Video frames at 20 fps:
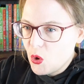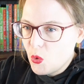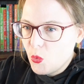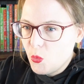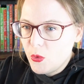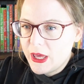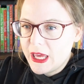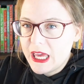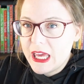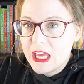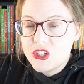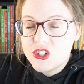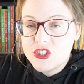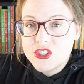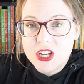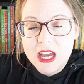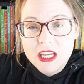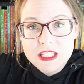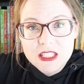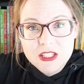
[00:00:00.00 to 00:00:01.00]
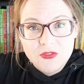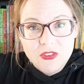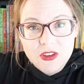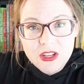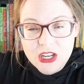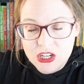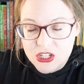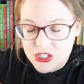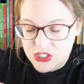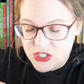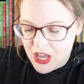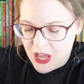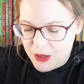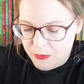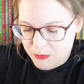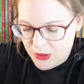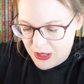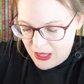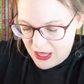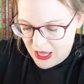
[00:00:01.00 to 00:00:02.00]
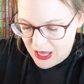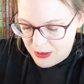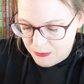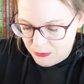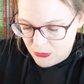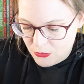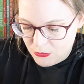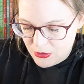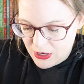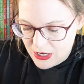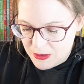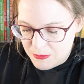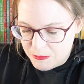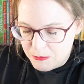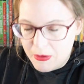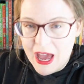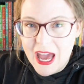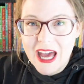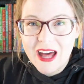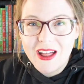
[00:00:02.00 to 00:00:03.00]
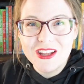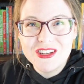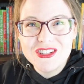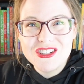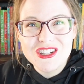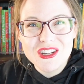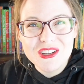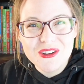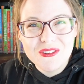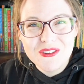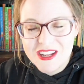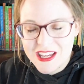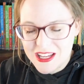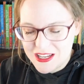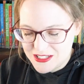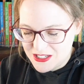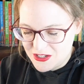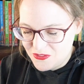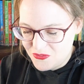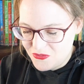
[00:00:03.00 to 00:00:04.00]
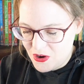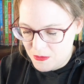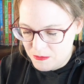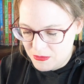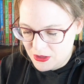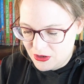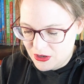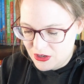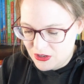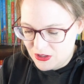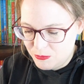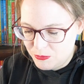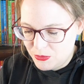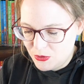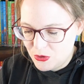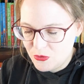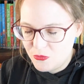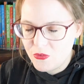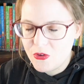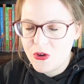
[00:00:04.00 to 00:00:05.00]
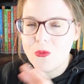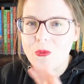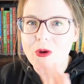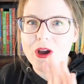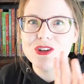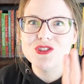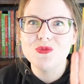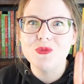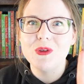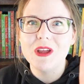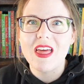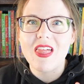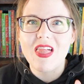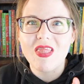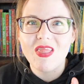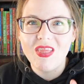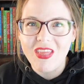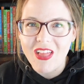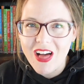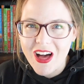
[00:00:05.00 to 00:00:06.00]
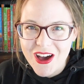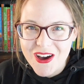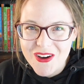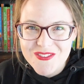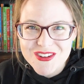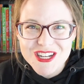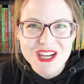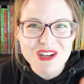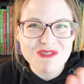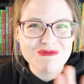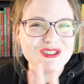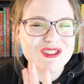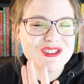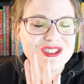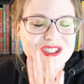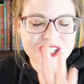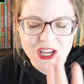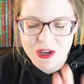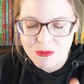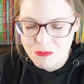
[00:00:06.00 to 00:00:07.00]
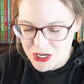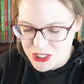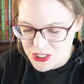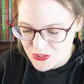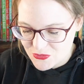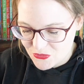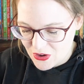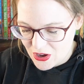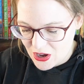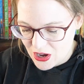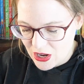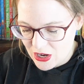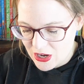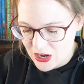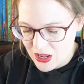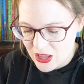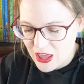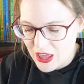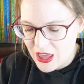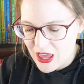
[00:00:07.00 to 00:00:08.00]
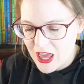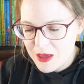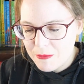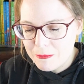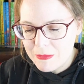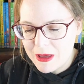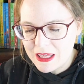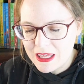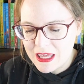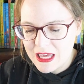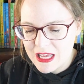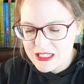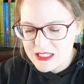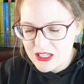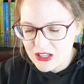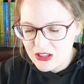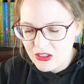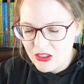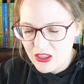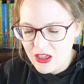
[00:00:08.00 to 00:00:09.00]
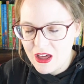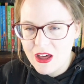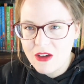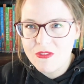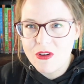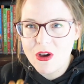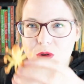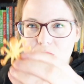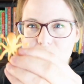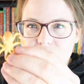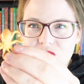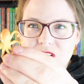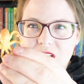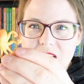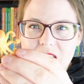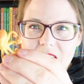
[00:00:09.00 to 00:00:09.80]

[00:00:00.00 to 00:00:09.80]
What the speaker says: We just finished up a marine biology unit from The Good and the Beautiful, which we loved. It was so much fun. My kids love ocean